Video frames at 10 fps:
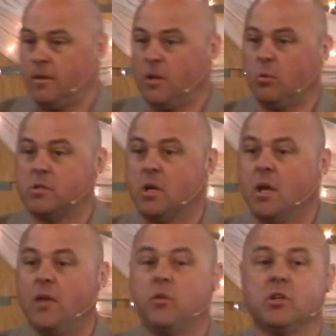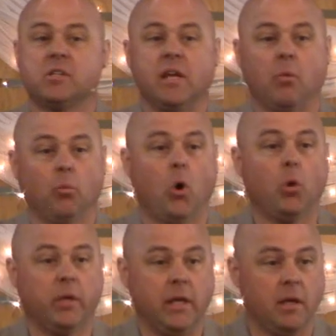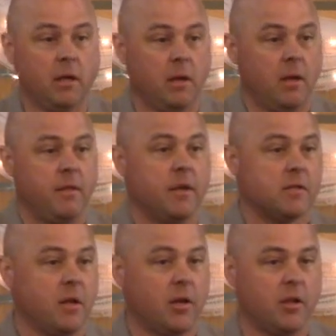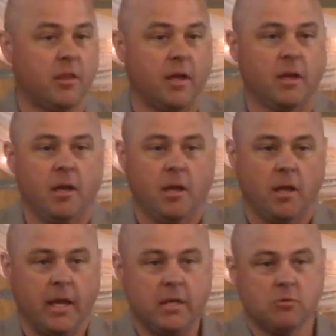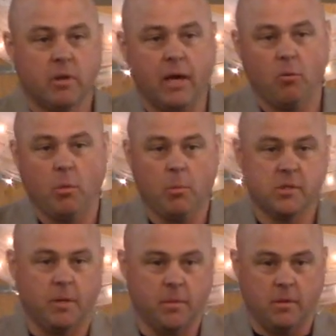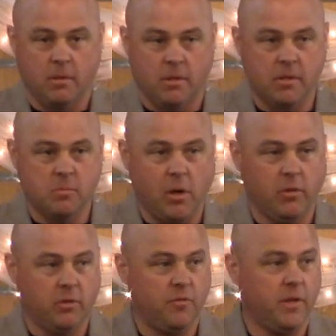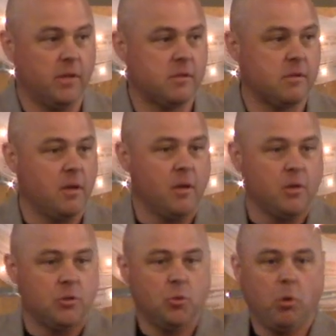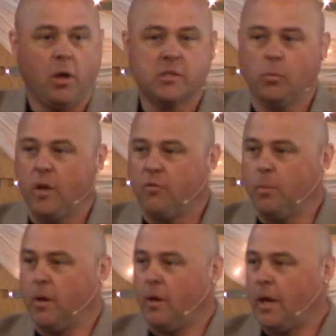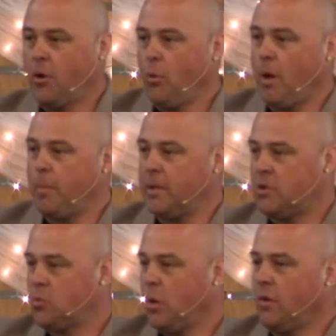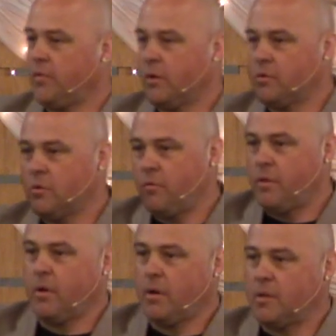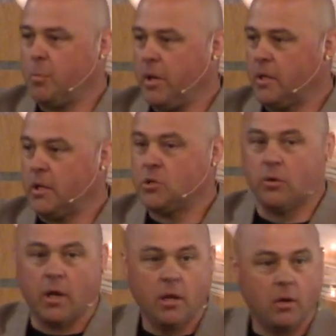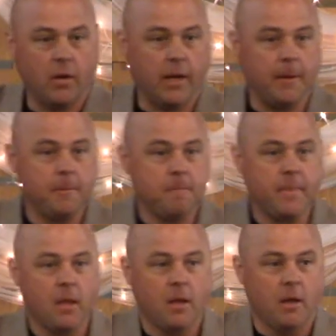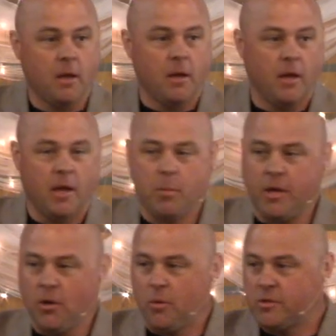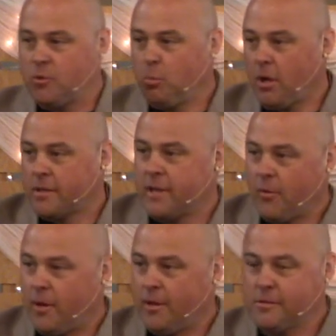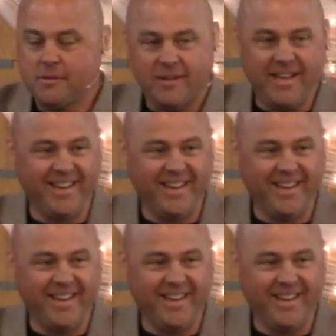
That it was, if you just say it rotely, that it's not a good thing. You guys got to remember something. This is my only defense. Two blocks away from here, I grew up. I did 12 years over there at the penitentiary, okay? Anybody know what two blocks that way is?